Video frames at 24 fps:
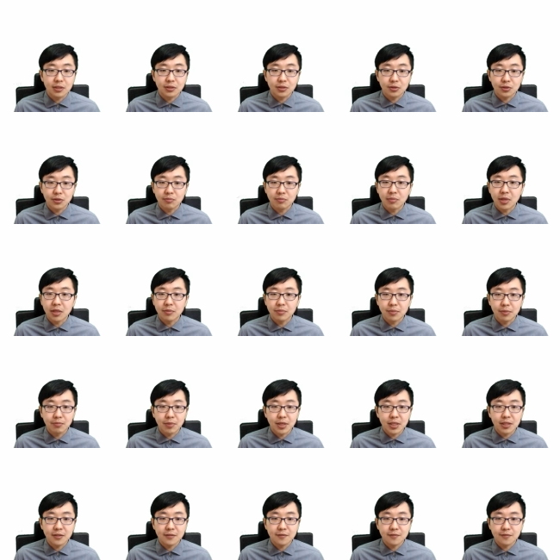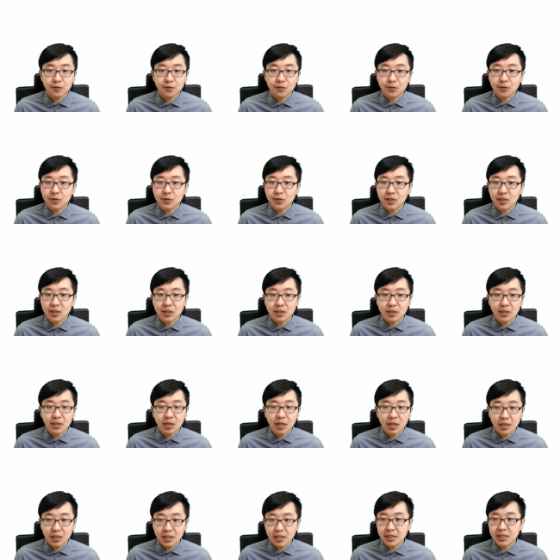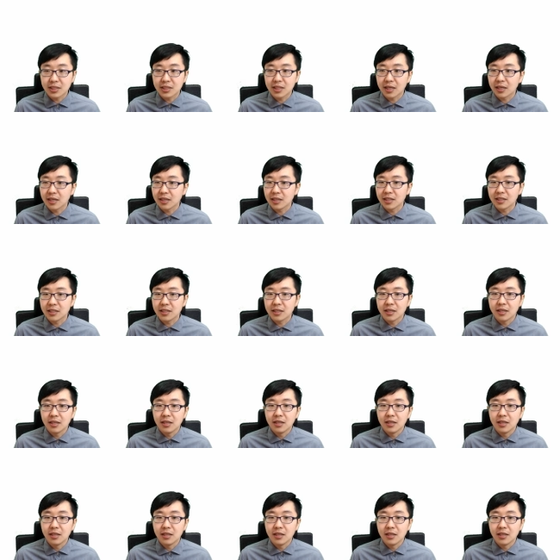so it might be better for you to understand it.